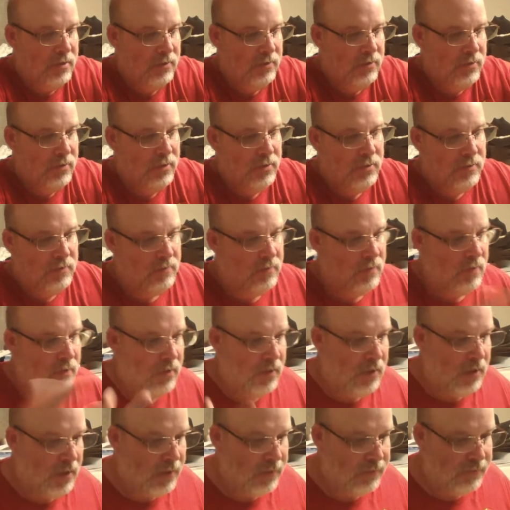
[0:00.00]
It was
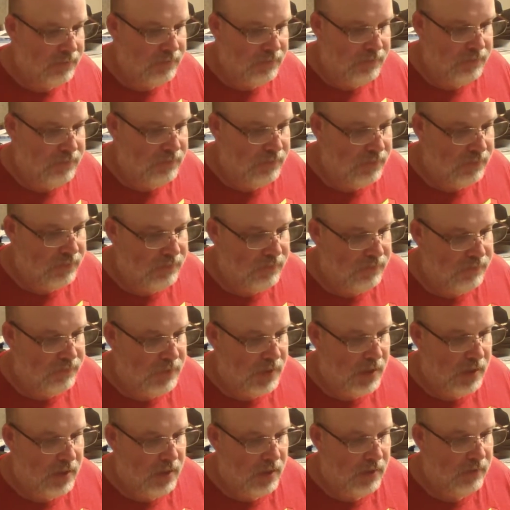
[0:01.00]
only like
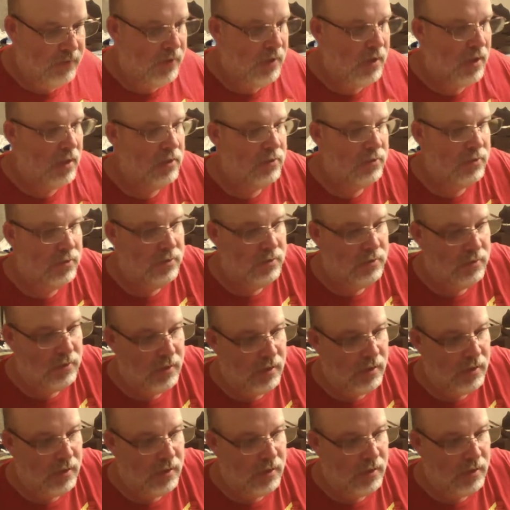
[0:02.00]
$10, $11.